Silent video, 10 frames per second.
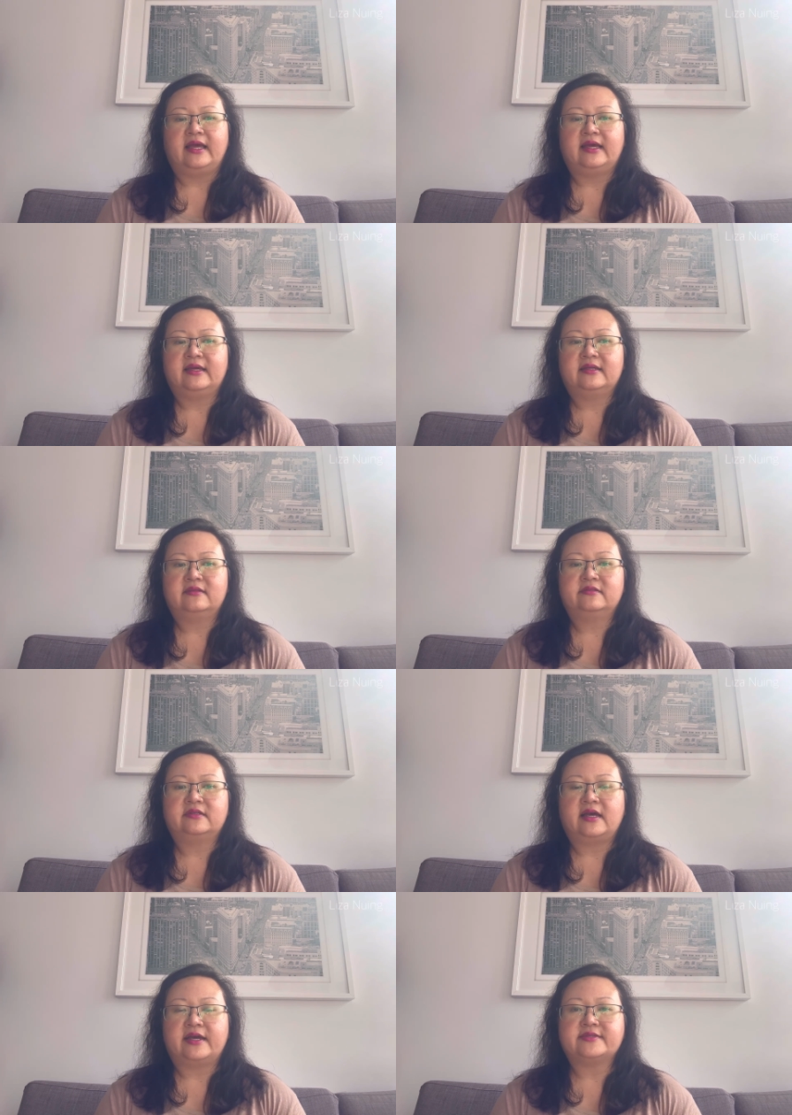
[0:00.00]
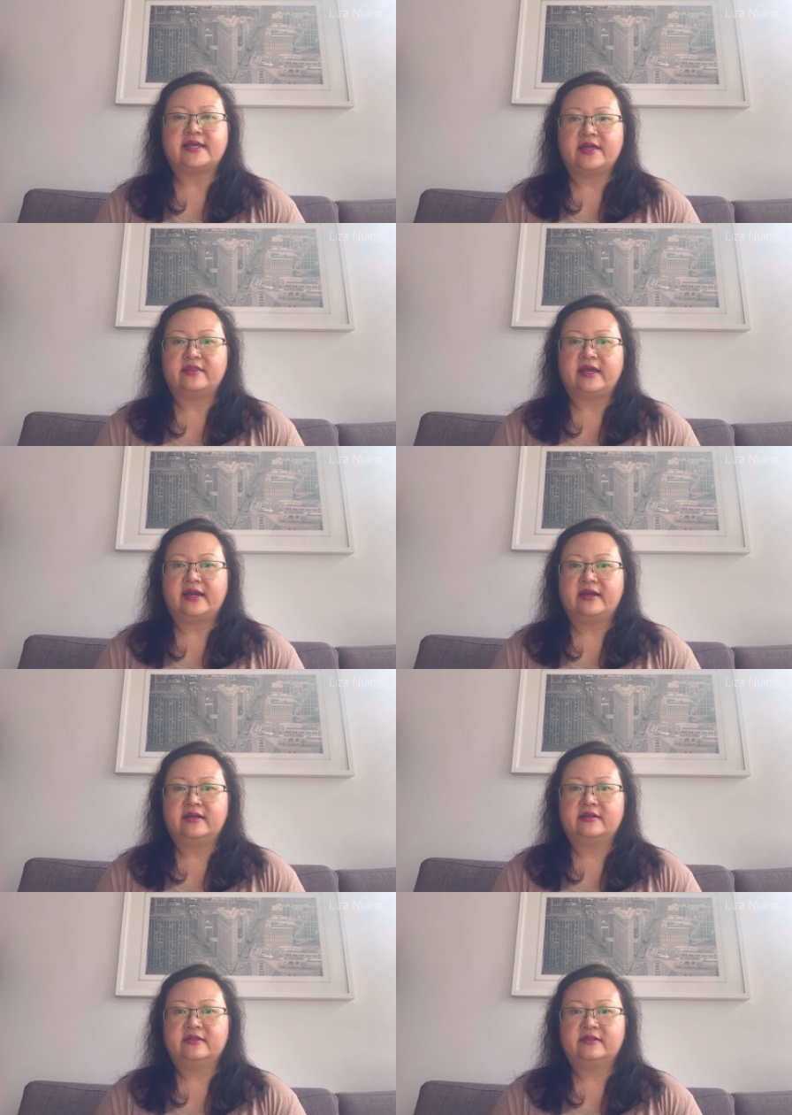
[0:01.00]
And I sat
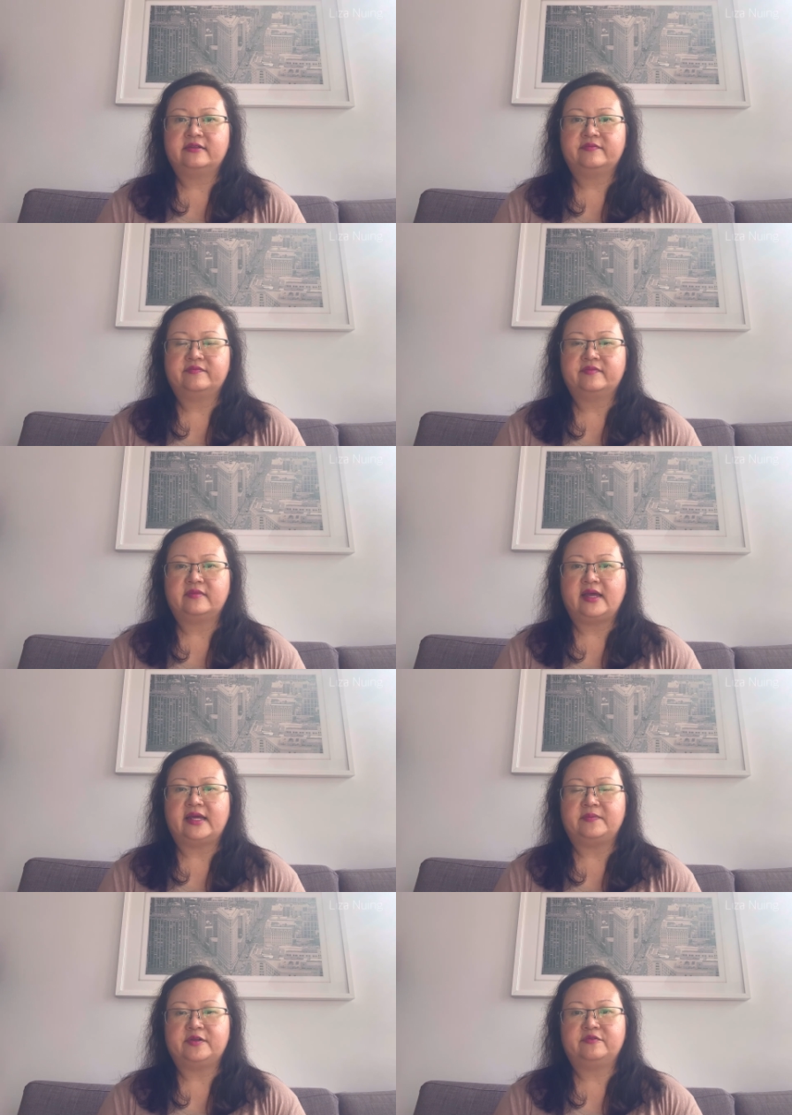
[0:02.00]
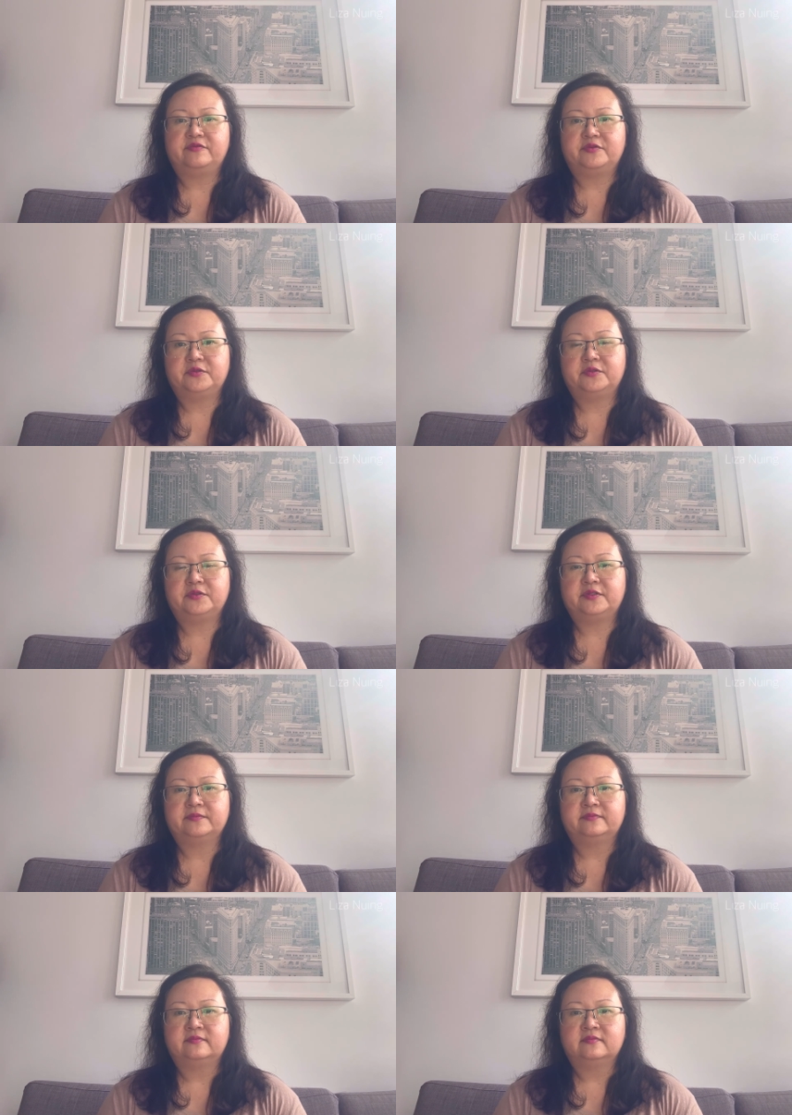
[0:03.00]
there, had a bit of food,
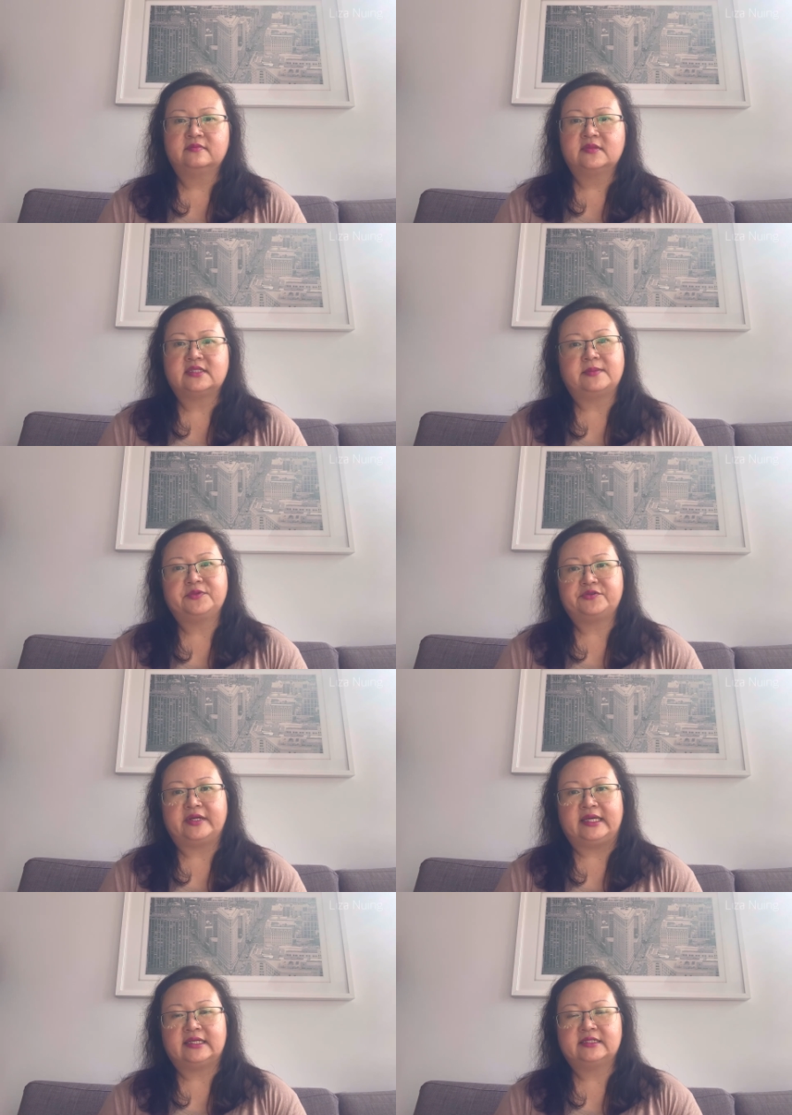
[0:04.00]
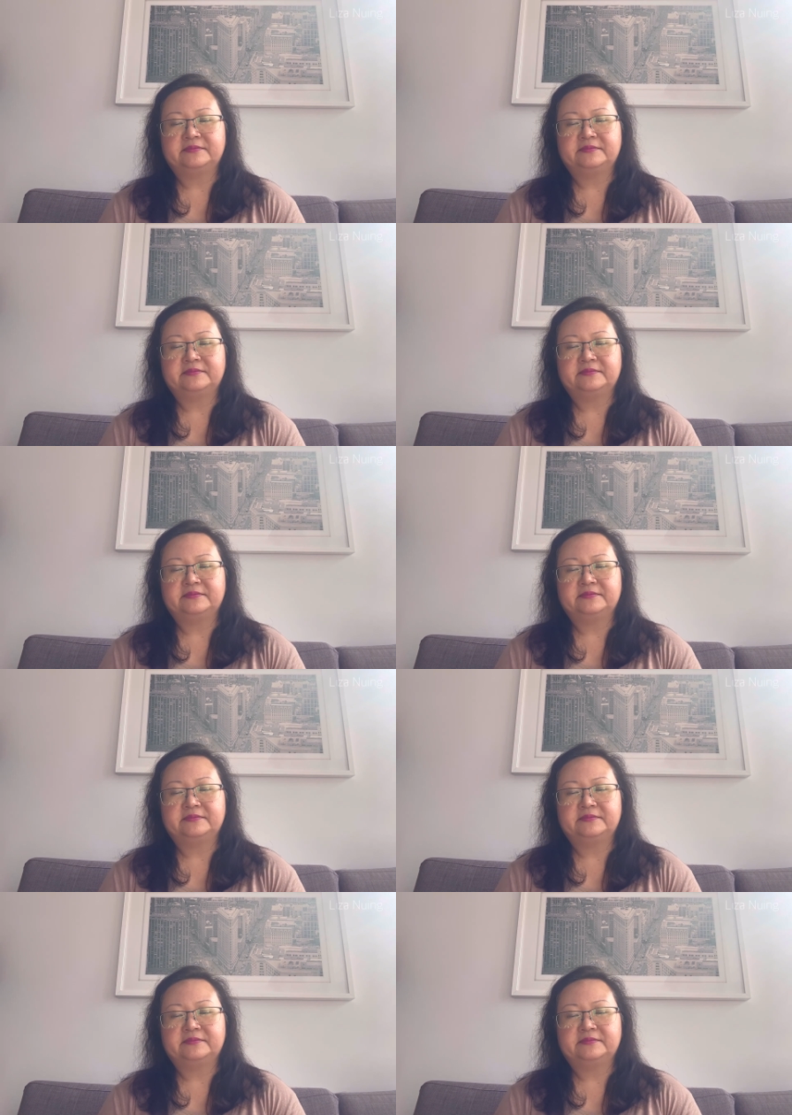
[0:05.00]
some drink.